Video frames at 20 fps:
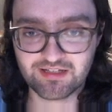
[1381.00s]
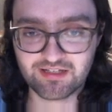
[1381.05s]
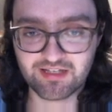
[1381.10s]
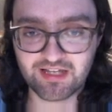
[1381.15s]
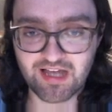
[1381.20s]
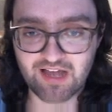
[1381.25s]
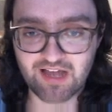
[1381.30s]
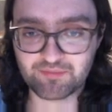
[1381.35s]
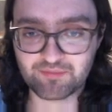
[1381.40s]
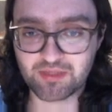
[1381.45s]

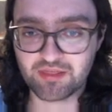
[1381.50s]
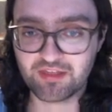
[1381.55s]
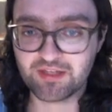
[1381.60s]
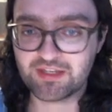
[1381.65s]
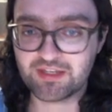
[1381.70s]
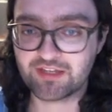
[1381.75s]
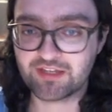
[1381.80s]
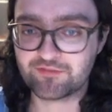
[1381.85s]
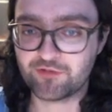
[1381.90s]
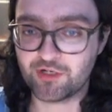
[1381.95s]
I've been
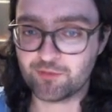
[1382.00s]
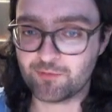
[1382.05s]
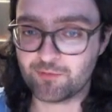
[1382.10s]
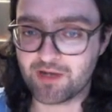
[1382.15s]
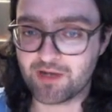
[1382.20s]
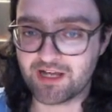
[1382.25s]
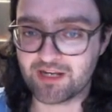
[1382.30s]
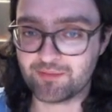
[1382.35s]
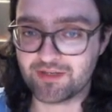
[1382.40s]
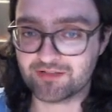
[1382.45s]
thinking for a
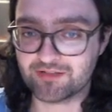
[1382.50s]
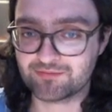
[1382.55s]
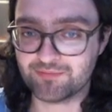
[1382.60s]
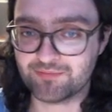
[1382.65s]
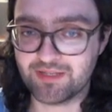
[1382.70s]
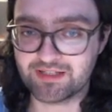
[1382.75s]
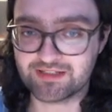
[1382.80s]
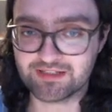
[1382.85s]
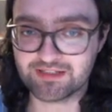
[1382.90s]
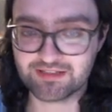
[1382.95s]
while about
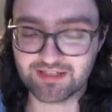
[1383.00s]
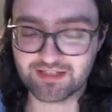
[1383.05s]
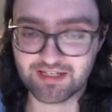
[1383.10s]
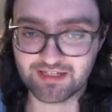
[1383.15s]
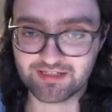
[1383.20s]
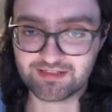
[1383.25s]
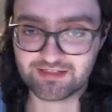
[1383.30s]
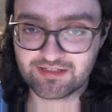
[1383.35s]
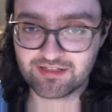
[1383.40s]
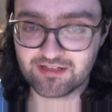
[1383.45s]
making
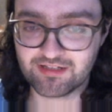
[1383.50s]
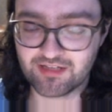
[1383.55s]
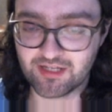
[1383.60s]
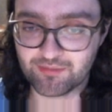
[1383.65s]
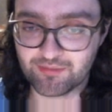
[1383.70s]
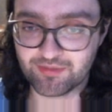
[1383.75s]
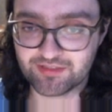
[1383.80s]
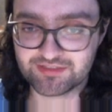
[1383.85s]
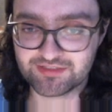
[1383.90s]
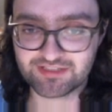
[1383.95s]
a
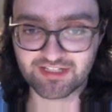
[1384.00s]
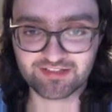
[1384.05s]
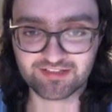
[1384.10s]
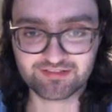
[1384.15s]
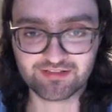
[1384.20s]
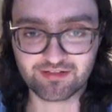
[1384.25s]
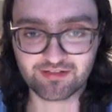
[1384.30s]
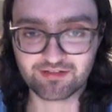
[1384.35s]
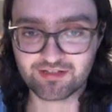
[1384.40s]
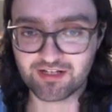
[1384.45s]
club on
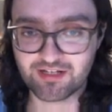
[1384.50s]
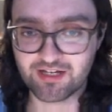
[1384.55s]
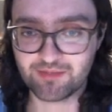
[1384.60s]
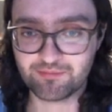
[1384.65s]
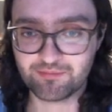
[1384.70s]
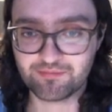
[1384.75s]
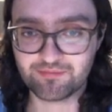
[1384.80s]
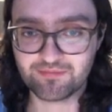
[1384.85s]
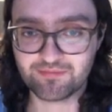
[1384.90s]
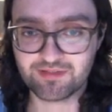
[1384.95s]

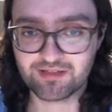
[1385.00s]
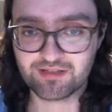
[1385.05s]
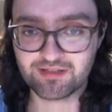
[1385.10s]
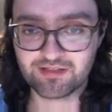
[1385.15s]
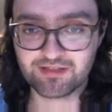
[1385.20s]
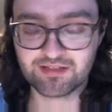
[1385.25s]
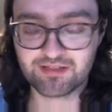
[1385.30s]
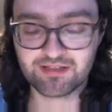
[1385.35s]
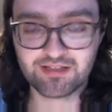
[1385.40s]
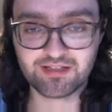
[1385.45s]
chess.com,
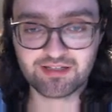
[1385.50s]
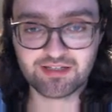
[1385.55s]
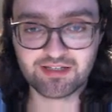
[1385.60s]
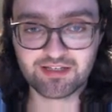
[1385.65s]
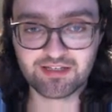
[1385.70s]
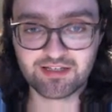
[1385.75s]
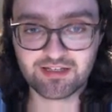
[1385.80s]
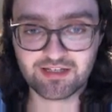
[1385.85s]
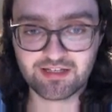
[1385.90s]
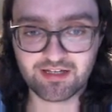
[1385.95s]

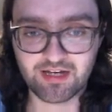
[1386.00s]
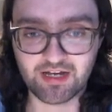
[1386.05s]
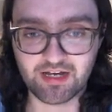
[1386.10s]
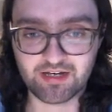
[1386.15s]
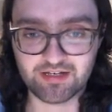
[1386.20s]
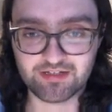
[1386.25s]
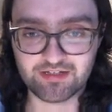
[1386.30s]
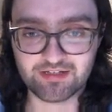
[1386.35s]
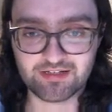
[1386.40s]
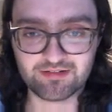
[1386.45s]

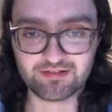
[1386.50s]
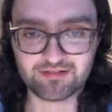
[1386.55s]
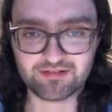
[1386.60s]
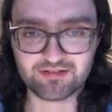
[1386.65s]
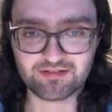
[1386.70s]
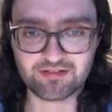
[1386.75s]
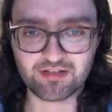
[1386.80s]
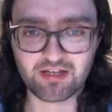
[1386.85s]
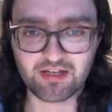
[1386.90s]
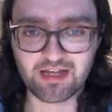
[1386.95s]
and
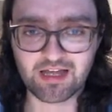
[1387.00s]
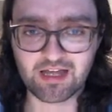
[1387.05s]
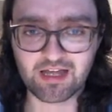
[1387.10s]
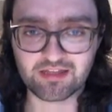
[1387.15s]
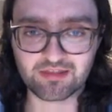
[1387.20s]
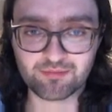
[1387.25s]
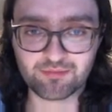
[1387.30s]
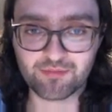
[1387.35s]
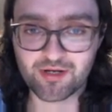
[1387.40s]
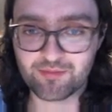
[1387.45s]

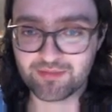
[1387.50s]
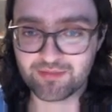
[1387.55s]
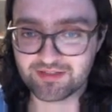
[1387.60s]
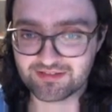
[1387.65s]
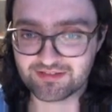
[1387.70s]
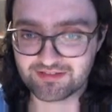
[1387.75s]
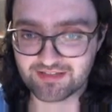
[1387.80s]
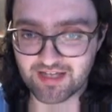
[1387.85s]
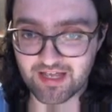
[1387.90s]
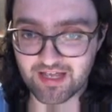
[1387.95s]
at the
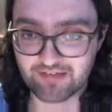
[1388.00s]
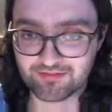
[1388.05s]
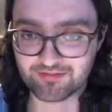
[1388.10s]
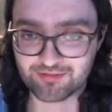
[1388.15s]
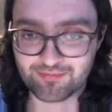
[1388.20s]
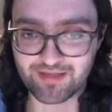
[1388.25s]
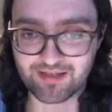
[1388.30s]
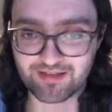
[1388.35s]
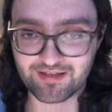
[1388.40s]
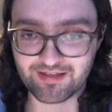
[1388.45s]
moment I have
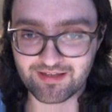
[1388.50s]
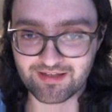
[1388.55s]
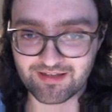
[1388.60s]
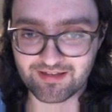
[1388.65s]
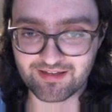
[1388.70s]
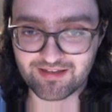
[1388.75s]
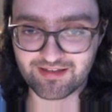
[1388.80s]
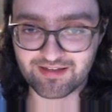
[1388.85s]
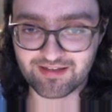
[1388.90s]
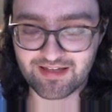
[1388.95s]

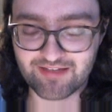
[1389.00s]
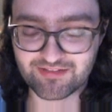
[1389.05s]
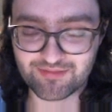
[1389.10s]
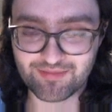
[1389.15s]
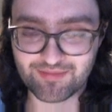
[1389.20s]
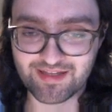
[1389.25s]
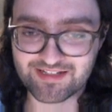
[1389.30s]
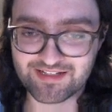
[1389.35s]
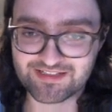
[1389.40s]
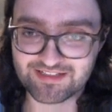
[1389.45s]
to
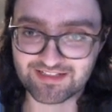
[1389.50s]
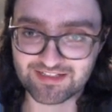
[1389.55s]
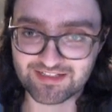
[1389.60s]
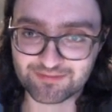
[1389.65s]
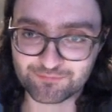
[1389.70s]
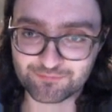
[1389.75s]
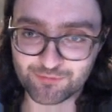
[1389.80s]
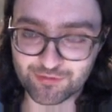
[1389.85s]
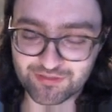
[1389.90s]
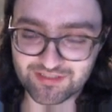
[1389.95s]
mention
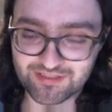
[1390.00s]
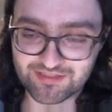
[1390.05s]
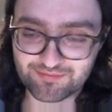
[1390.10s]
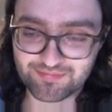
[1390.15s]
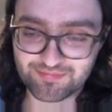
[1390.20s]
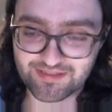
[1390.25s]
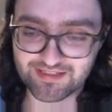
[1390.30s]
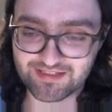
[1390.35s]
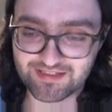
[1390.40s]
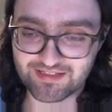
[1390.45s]
it wouldn't
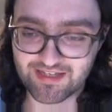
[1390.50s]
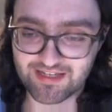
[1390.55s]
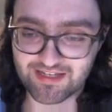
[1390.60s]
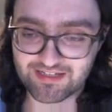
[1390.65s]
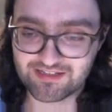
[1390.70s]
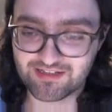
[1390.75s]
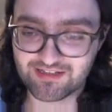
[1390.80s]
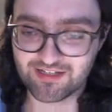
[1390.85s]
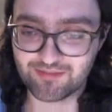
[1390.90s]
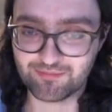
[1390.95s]
be a
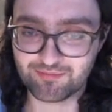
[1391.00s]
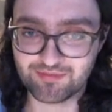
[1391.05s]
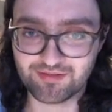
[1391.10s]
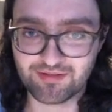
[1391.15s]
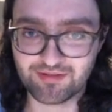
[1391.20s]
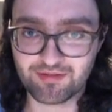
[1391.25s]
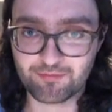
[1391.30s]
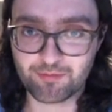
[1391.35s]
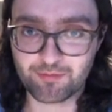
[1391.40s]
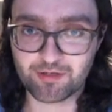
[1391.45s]
club
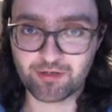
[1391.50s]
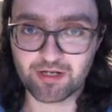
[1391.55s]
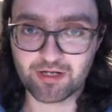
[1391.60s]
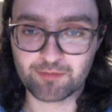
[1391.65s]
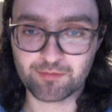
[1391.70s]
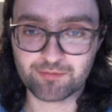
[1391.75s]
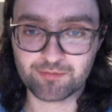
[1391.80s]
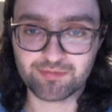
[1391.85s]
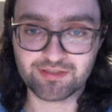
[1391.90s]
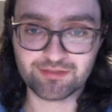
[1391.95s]
where I
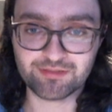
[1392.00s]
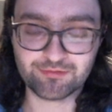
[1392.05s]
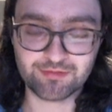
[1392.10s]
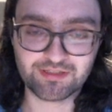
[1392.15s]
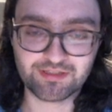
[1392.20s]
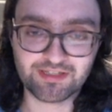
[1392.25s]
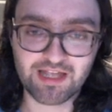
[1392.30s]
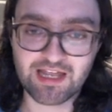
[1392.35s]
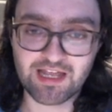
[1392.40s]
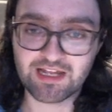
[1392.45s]
would be
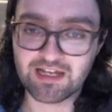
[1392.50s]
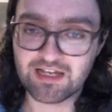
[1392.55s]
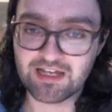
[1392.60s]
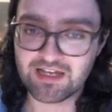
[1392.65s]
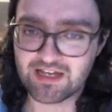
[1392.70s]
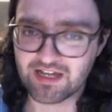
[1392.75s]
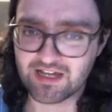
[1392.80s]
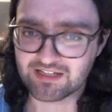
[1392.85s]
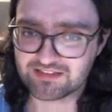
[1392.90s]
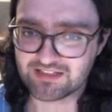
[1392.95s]
doing a
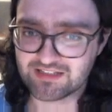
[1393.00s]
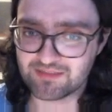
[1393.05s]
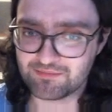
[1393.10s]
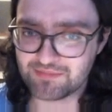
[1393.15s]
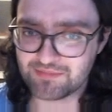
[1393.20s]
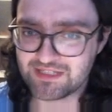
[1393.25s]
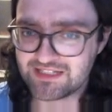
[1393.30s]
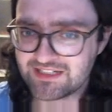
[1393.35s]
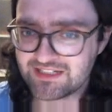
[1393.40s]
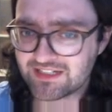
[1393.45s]
lot
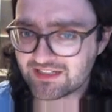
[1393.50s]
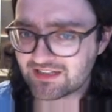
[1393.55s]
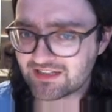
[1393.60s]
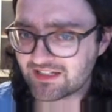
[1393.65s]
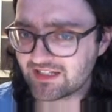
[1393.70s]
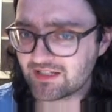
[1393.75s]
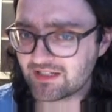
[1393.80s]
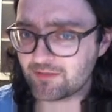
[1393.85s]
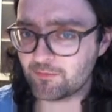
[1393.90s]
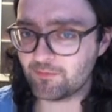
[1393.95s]
immediately,